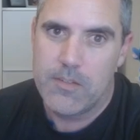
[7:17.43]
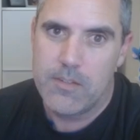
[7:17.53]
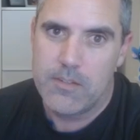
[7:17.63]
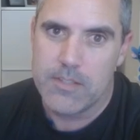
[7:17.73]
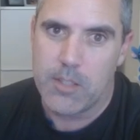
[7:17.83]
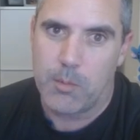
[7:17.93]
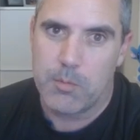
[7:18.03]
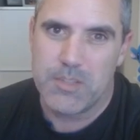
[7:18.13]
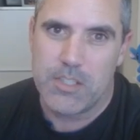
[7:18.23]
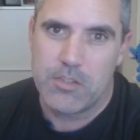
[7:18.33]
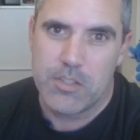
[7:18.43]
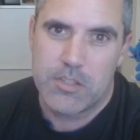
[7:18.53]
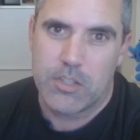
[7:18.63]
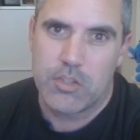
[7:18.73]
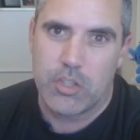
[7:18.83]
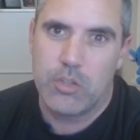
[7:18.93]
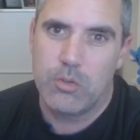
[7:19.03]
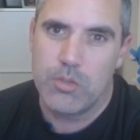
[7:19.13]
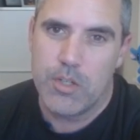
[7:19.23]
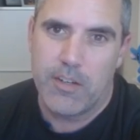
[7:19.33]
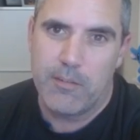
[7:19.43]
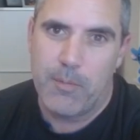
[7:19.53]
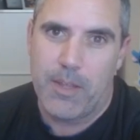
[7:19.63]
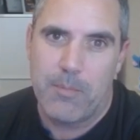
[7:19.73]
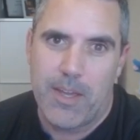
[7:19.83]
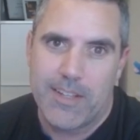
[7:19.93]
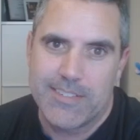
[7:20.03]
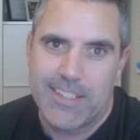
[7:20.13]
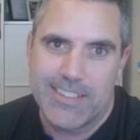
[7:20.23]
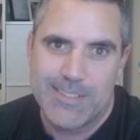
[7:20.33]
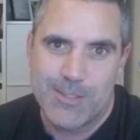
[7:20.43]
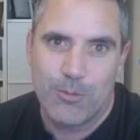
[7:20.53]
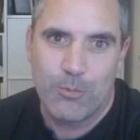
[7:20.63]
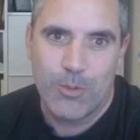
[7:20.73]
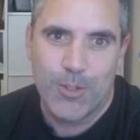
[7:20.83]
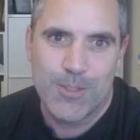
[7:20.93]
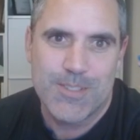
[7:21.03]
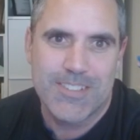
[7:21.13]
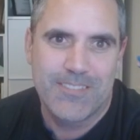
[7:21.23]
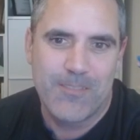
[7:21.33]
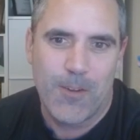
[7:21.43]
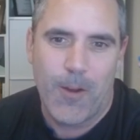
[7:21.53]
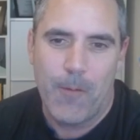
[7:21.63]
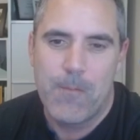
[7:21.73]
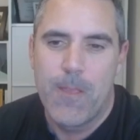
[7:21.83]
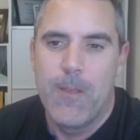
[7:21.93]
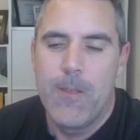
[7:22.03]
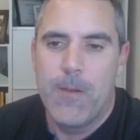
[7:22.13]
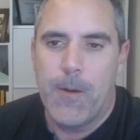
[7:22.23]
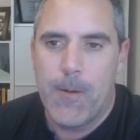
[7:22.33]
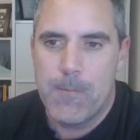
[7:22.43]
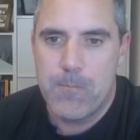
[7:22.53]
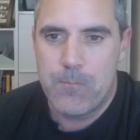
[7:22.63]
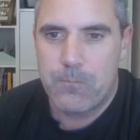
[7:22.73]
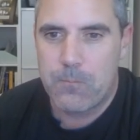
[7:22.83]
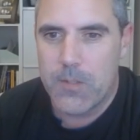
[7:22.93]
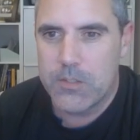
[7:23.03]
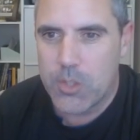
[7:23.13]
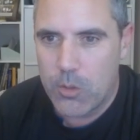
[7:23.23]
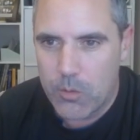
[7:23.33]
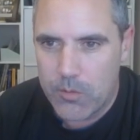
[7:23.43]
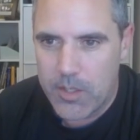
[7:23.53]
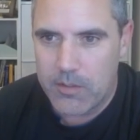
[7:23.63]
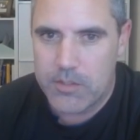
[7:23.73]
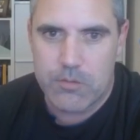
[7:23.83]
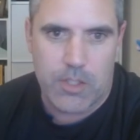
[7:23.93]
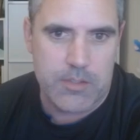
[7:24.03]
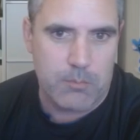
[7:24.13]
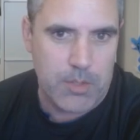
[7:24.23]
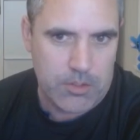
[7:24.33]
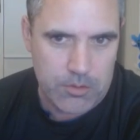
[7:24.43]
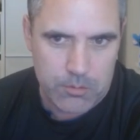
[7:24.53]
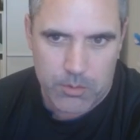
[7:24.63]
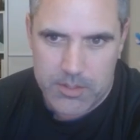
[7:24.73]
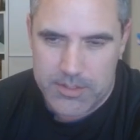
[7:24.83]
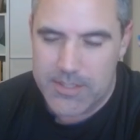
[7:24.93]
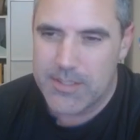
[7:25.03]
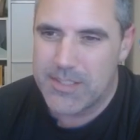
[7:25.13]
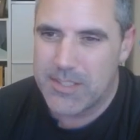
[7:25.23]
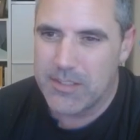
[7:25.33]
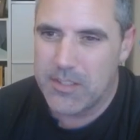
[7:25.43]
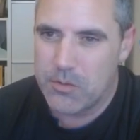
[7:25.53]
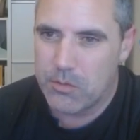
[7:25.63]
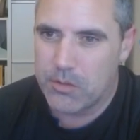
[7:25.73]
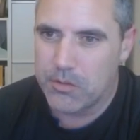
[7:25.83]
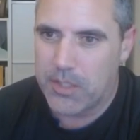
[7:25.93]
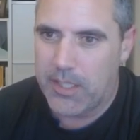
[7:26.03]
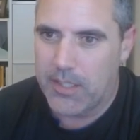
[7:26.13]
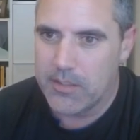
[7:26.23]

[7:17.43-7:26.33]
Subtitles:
Since optimization is such a huge area of mathematics, it gets its own words. All right. So now let's draw some pictures. What is this? A cylindrical can.